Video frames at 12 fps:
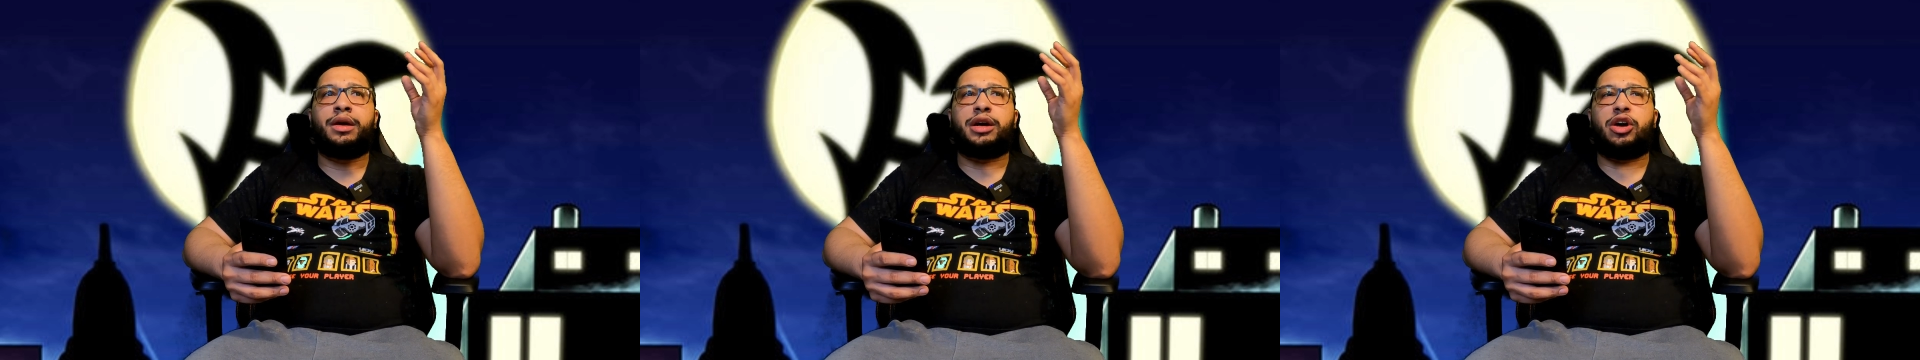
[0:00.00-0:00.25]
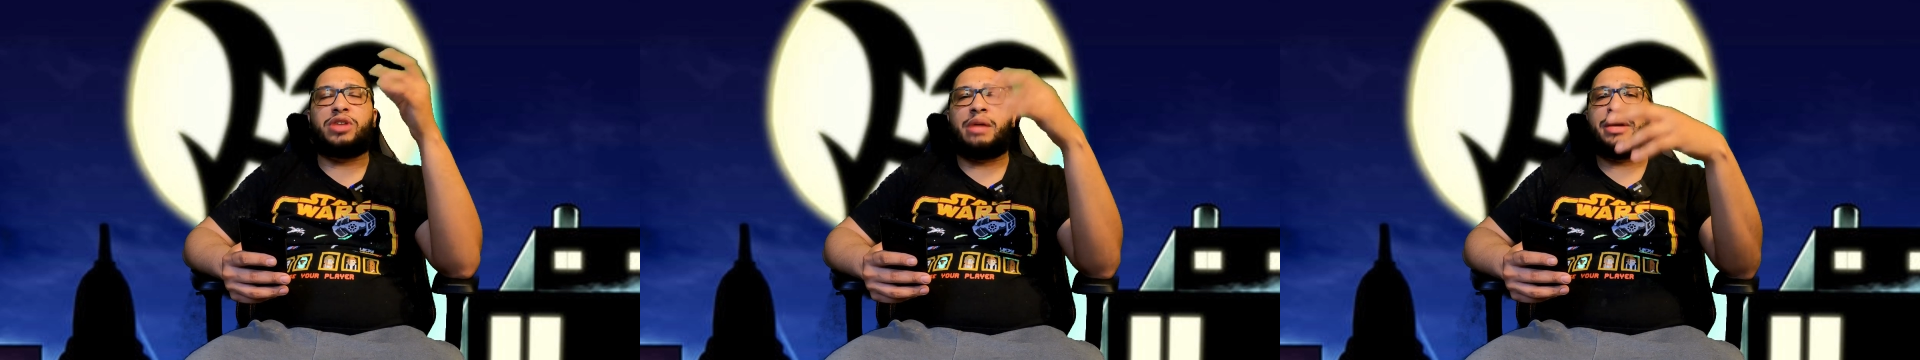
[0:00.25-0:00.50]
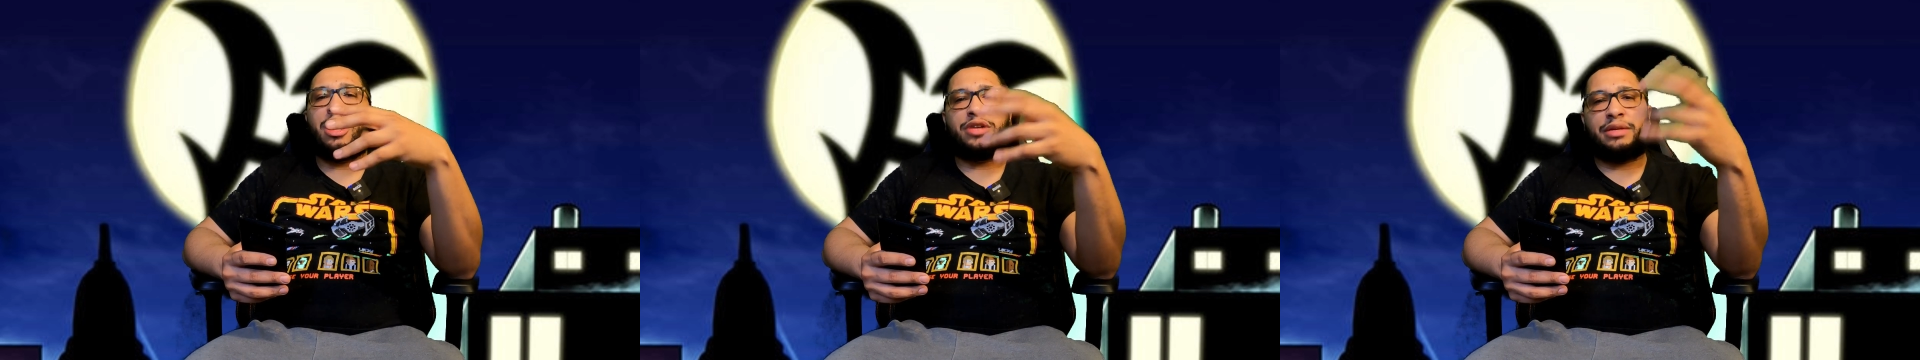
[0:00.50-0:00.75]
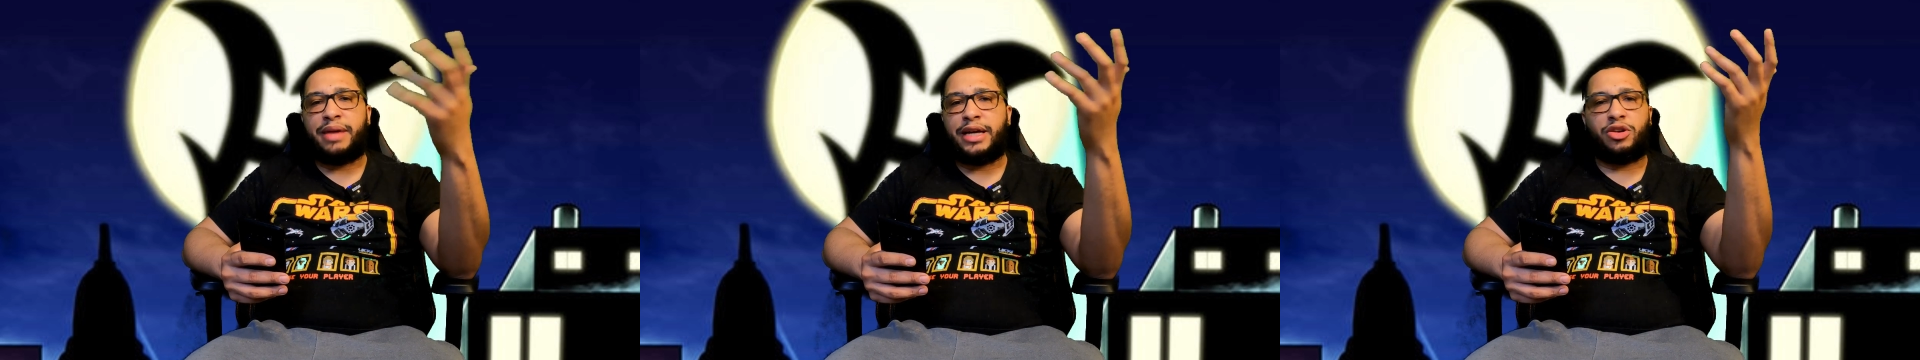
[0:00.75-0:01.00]
Konami
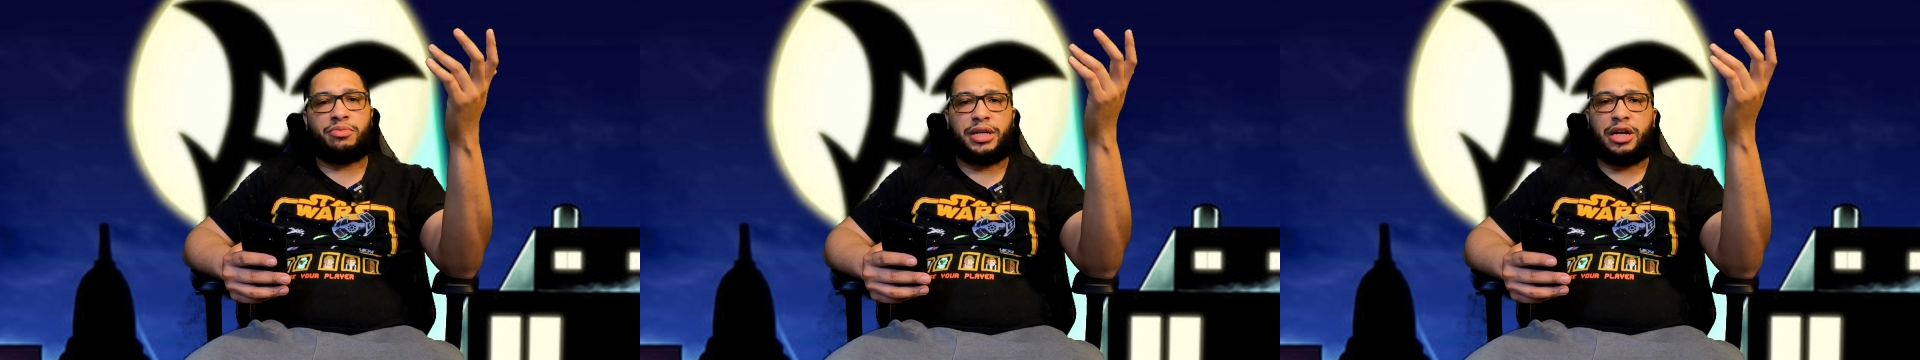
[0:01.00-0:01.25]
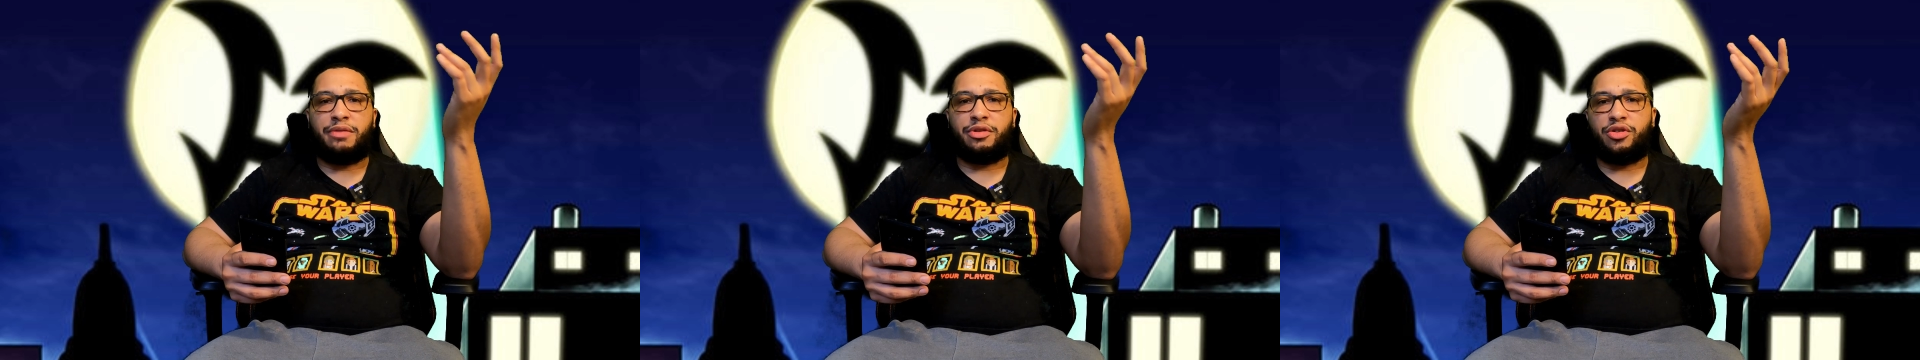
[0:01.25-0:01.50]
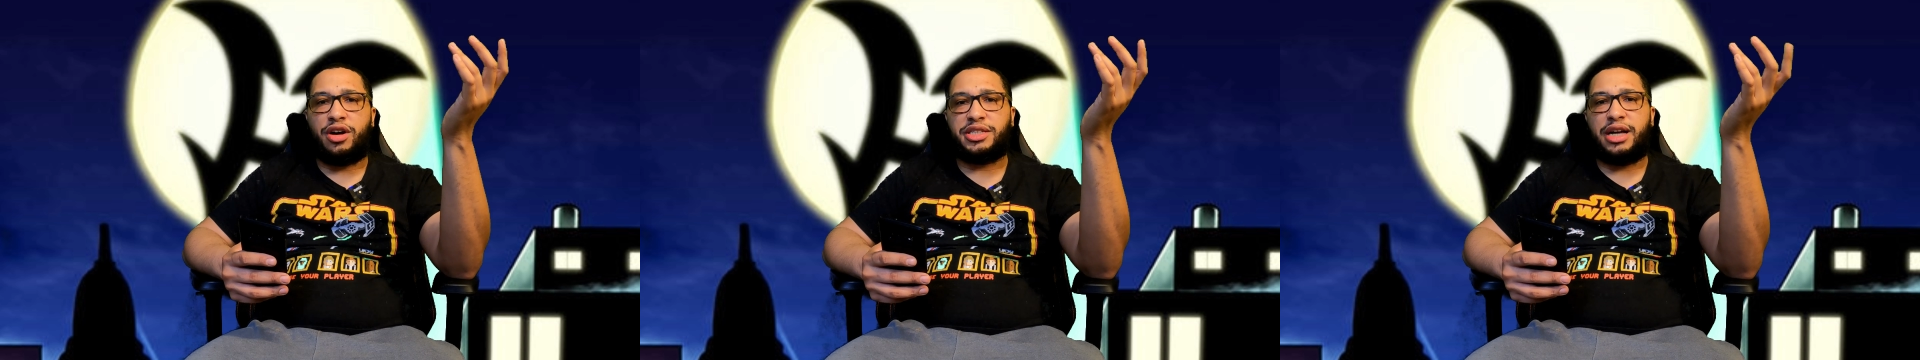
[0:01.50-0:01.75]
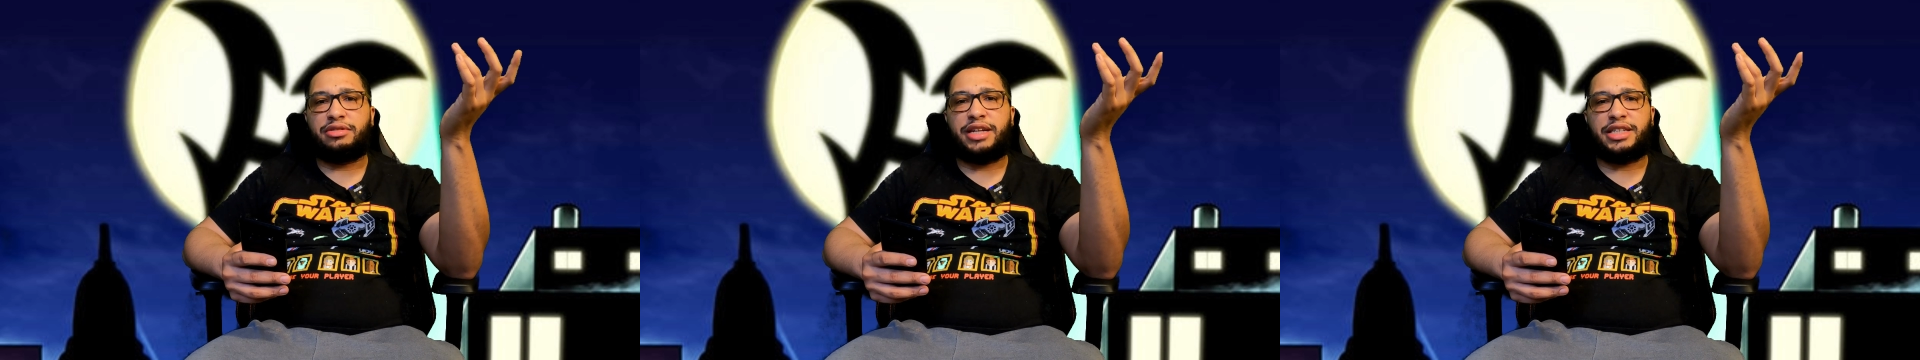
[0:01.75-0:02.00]
already made their money off of
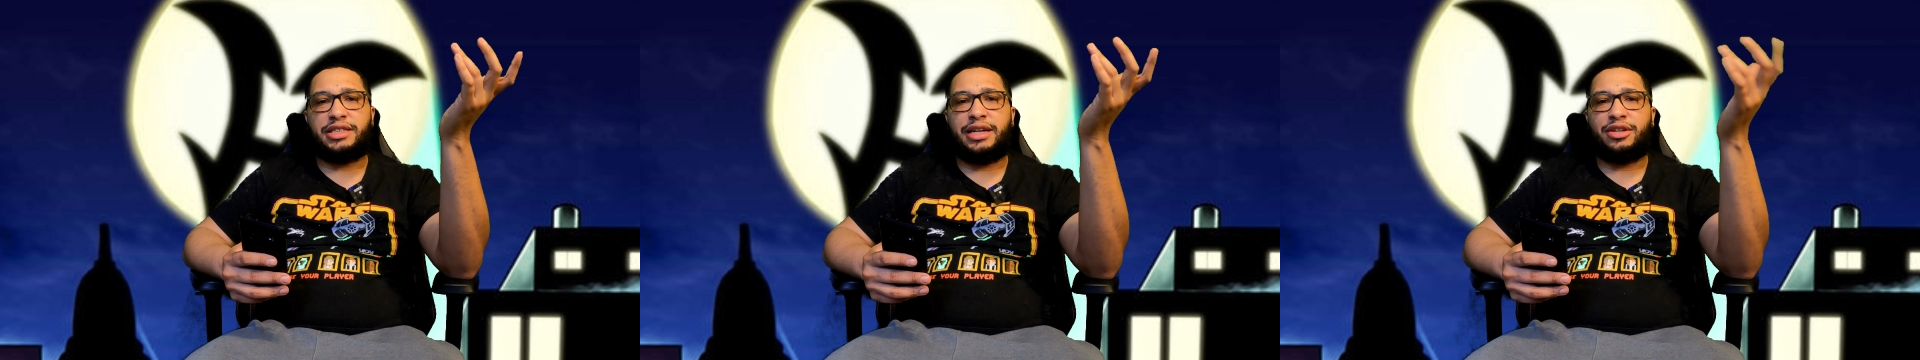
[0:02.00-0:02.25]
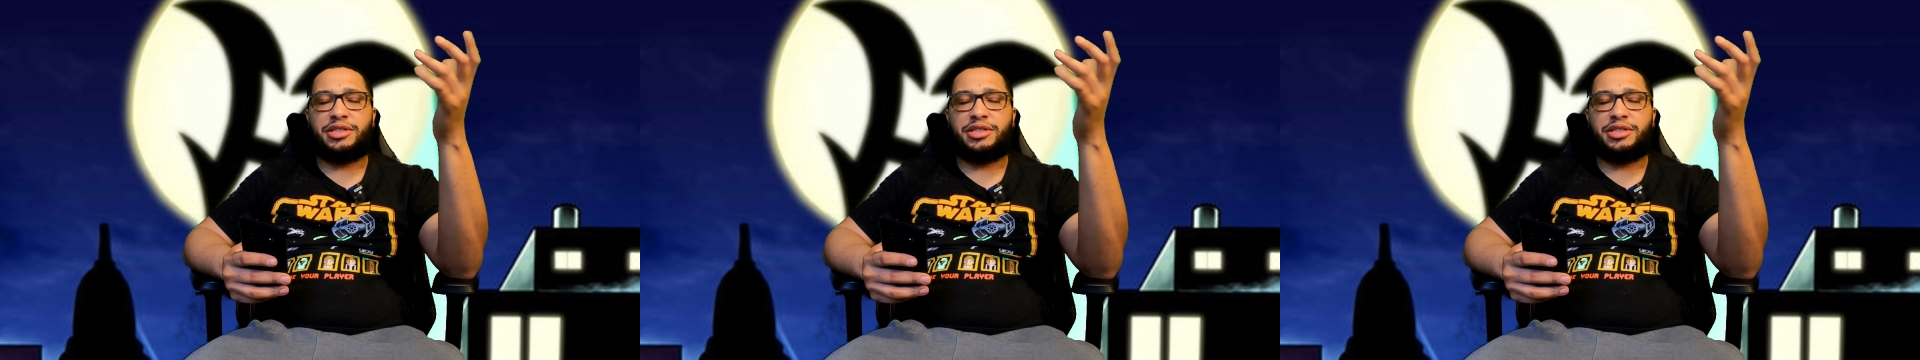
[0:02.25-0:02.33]
Crossout Designator,